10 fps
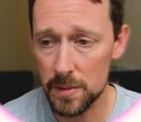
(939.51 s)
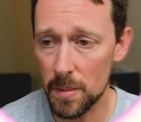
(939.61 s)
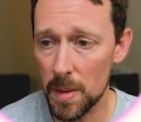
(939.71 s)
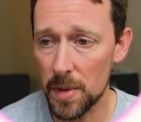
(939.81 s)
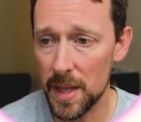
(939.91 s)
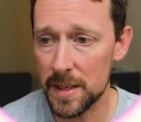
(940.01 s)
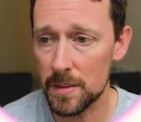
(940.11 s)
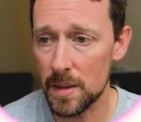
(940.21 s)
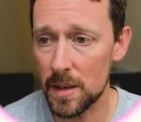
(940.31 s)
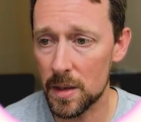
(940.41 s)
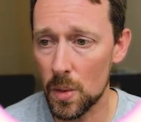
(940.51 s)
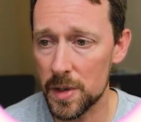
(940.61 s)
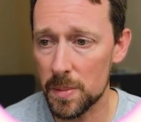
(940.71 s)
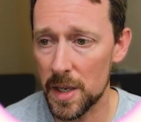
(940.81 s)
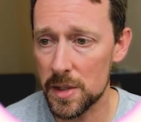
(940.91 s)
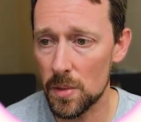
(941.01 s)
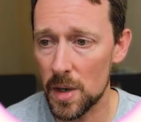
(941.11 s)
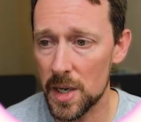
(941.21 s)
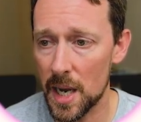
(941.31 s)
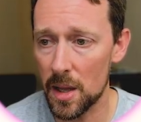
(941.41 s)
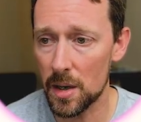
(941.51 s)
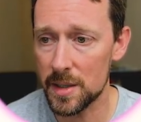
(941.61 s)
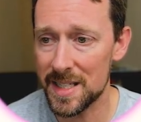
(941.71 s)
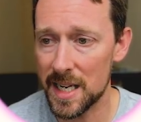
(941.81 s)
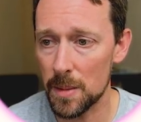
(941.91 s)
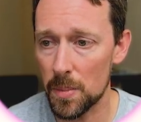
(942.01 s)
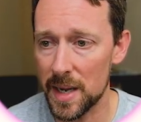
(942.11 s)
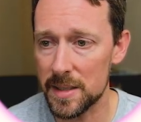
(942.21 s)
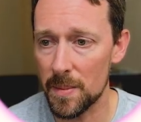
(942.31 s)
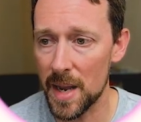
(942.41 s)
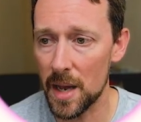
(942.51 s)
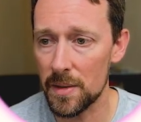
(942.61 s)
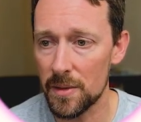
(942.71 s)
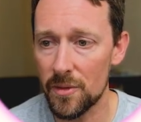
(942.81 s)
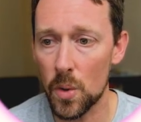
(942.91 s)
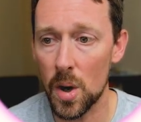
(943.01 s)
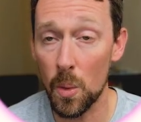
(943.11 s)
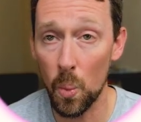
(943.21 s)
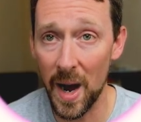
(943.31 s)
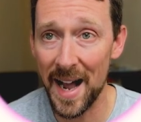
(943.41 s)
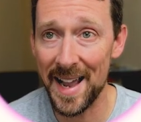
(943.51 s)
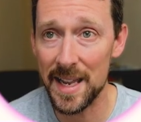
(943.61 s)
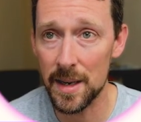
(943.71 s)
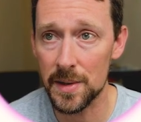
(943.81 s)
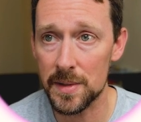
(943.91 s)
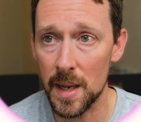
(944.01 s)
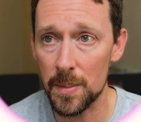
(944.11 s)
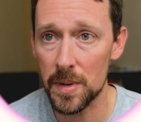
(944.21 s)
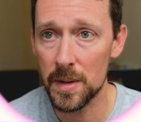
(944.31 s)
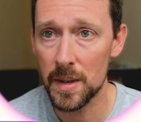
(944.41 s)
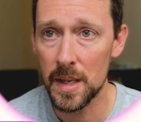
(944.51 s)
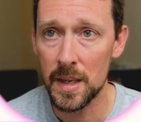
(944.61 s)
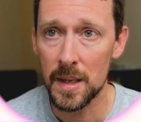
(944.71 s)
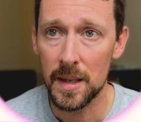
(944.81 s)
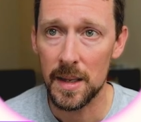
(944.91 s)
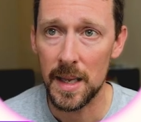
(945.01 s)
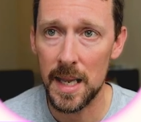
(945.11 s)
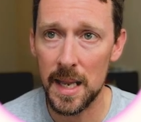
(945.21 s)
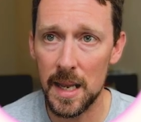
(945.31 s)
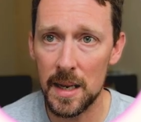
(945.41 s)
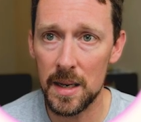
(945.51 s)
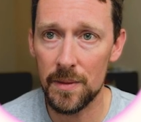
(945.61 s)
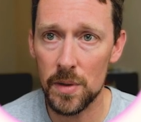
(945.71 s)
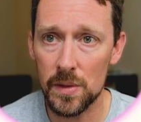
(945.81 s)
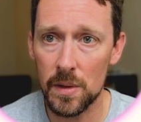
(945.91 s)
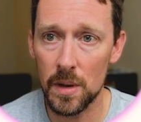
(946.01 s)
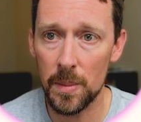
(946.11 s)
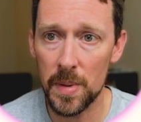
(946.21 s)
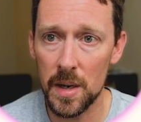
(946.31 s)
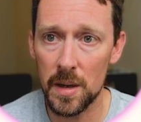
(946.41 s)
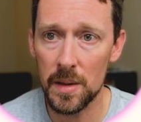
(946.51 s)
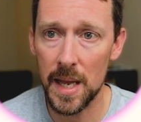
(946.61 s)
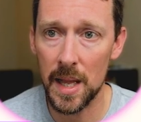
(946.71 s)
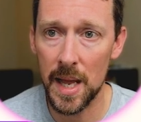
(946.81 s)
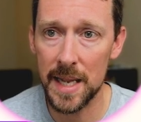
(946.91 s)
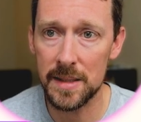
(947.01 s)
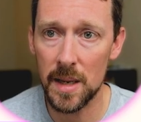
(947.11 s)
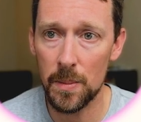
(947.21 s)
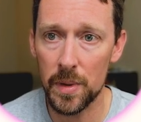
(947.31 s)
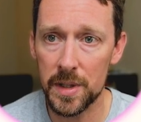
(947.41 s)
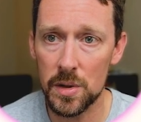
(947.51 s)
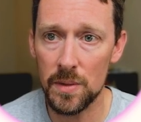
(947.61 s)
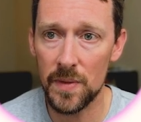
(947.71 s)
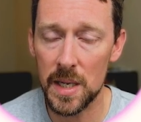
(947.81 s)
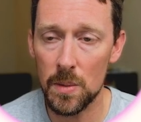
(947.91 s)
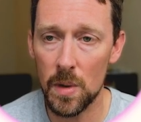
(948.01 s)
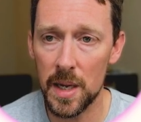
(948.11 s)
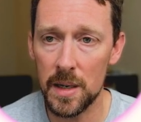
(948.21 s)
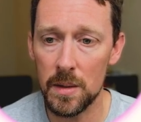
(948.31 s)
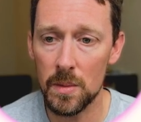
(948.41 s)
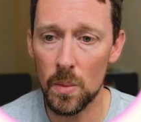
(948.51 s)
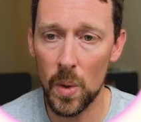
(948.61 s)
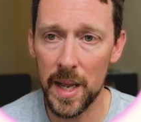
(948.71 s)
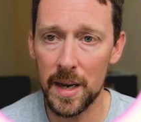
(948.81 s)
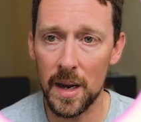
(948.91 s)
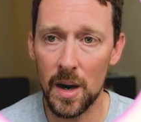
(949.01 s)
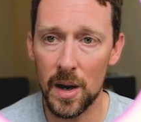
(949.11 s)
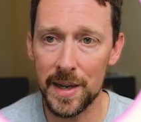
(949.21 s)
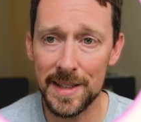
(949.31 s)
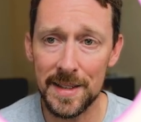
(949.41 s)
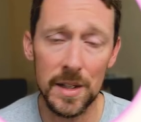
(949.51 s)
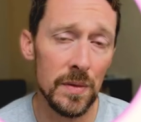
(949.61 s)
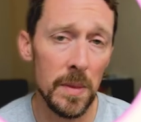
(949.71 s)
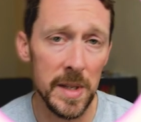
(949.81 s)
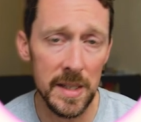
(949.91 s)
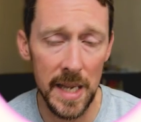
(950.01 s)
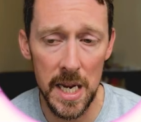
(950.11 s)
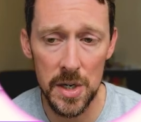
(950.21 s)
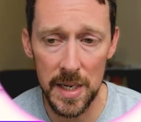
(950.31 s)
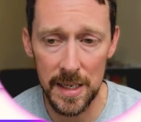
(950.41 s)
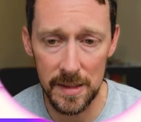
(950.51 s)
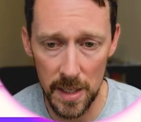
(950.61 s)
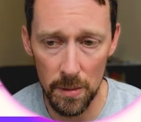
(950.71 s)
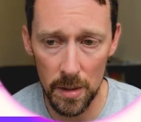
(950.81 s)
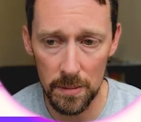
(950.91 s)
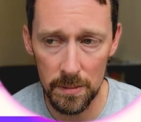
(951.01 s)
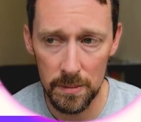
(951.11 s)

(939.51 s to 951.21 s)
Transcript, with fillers: Remember that uh, corresponds to our dollar ticket price amount for our y-intercept. And if you scroll up here, that lines up with 251 when our distance from the stage is zero.